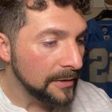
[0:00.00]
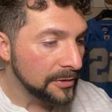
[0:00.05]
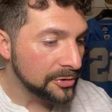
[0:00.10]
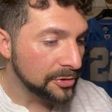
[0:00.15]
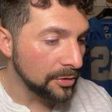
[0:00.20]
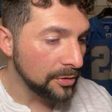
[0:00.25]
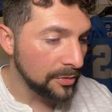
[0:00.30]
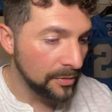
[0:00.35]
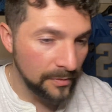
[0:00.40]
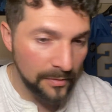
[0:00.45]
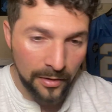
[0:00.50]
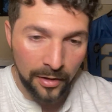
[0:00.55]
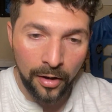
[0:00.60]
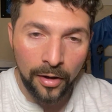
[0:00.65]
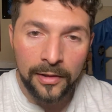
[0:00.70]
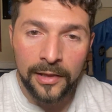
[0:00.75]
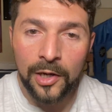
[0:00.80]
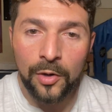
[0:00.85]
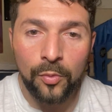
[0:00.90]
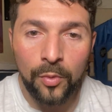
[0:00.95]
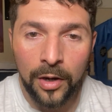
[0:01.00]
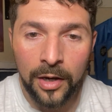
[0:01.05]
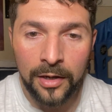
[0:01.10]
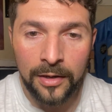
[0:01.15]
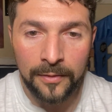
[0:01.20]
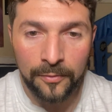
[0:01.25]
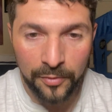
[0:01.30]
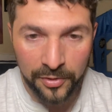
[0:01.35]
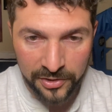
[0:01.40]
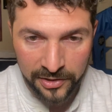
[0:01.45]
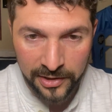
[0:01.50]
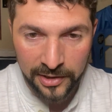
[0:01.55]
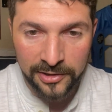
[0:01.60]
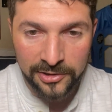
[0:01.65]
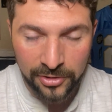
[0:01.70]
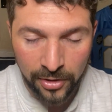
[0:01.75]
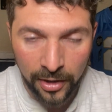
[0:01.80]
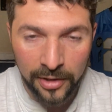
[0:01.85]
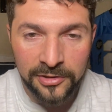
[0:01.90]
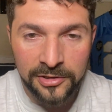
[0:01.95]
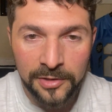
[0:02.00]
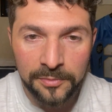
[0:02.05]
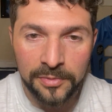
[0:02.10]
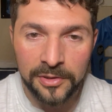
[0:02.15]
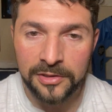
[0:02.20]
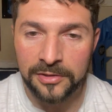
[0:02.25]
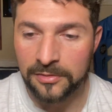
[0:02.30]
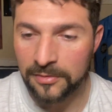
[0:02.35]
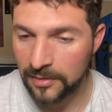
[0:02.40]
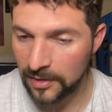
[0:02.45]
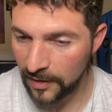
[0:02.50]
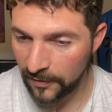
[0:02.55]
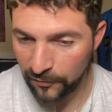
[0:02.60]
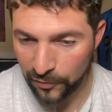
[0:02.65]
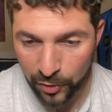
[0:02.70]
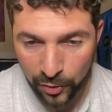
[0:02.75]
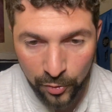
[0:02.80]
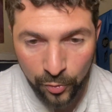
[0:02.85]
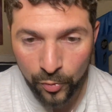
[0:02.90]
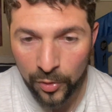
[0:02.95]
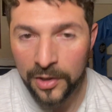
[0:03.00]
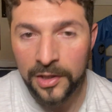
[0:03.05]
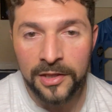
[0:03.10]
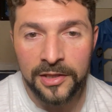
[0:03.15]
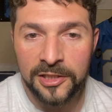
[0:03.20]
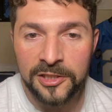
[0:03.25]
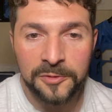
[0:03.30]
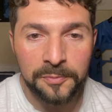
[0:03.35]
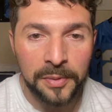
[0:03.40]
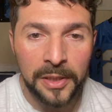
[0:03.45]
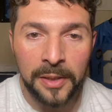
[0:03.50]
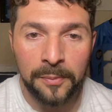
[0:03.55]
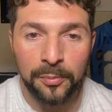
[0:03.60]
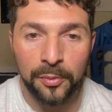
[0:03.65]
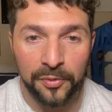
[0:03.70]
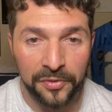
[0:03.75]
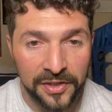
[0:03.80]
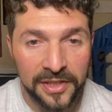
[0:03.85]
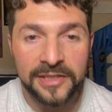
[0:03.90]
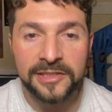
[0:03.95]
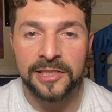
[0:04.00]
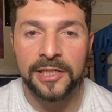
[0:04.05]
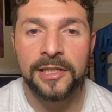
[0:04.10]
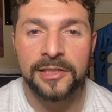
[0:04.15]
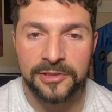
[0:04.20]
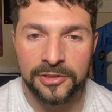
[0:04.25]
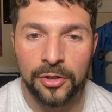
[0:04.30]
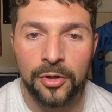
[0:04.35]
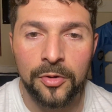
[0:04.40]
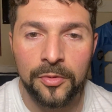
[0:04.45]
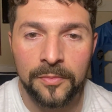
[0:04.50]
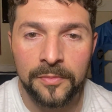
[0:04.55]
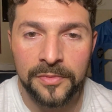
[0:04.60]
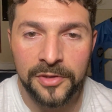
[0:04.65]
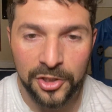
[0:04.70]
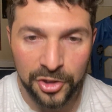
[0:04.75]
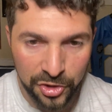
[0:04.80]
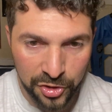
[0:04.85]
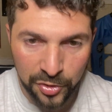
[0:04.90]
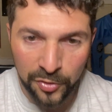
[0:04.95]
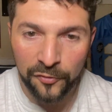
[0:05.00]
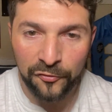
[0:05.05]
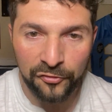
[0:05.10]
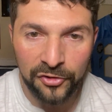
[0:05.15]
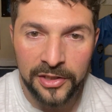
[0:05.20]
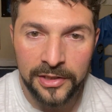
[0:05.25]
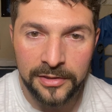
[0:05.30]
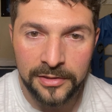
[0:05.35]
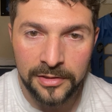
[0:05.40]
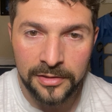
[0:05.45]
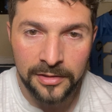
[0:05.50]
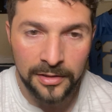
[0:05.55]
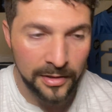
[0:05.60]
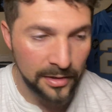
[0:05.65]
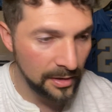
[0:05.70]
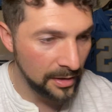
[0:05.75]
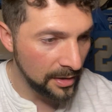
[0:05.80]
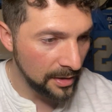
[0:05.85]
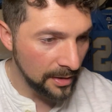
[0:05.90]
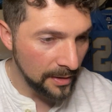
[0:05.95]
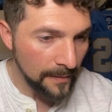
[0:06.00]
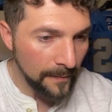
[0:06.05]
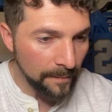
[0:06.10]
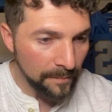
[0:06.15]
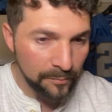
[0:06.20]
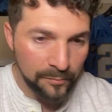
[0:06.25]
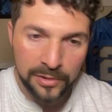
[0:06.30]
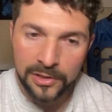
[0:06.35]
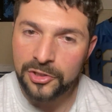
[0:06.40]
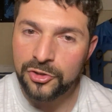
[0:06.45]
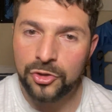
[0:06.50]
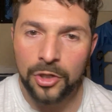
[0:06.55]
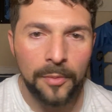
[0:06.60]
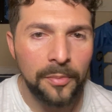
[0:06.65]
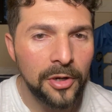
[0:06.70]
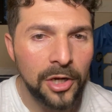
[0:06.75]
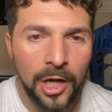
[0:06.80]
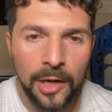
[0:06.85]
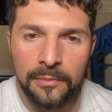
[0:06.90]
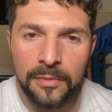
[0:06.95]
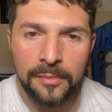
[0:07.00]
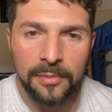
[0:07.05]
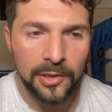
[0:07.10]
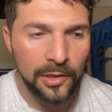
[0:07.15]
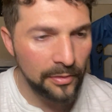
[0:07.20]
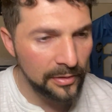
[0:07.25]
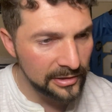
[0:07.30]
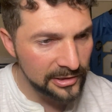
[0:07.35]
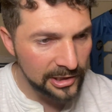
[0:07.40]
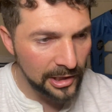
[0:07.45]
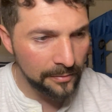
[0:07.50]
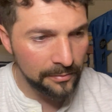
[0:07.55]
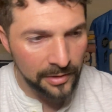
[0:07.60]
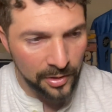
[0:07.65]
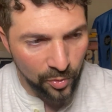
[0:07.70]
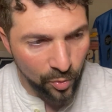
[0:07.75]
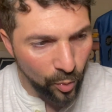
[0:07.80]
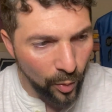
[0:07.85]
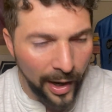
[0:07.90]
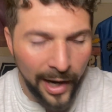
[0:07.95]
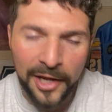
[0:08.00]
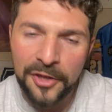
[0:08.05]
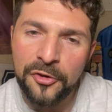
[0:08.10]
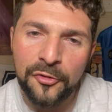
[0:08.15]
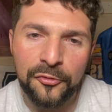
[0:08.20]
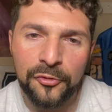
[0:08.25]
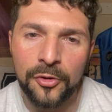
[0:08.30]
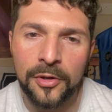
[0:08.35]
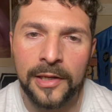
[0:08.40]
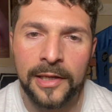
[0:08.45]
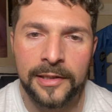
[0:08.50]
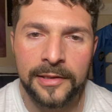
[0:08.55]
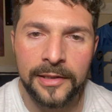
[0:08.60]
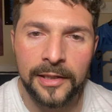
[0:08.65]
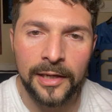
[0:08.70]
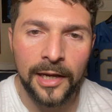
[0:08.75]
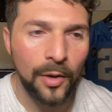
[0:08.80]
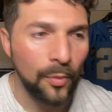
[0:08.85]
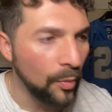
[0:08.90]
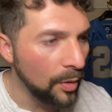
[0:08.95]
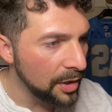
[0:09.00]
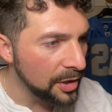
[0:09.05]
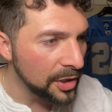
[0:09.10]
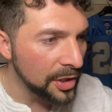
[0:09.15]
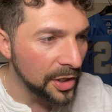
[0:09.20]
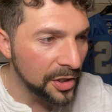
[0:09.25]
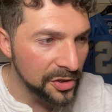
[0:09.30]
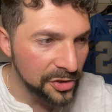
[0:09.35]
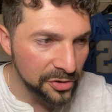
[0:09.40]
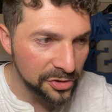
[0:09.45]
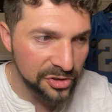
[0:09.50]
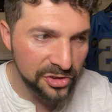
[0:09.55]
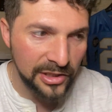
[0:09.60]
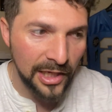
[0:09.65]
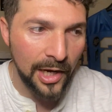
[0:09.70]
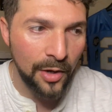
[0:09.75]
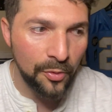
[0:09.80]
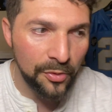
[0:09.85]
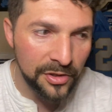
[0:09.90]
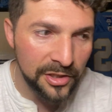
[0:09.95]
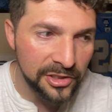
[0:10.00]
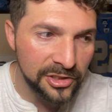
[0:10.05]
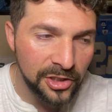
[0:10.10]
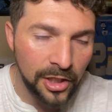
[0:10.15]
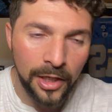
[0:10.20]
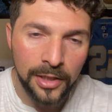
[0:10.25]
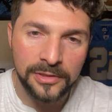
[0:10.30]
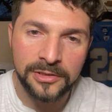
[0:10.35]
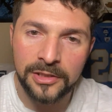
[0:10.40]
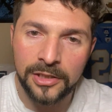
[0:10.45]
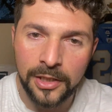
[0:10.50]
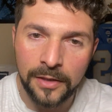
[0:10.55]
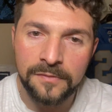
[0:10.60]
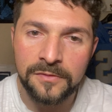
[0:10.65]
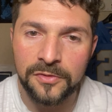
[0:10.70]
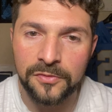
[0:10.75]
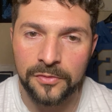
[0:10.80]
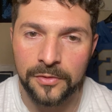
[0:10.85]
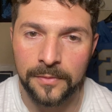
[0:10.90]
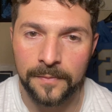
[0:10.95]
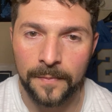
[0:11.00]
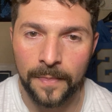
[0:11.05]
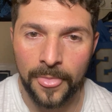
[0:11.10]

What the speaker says: So all I want with this concept is, if you're one of these people and this hits home, the shoe fits, please drop a comment below and tell me why you feel like that. I want to understand where this concept comes from.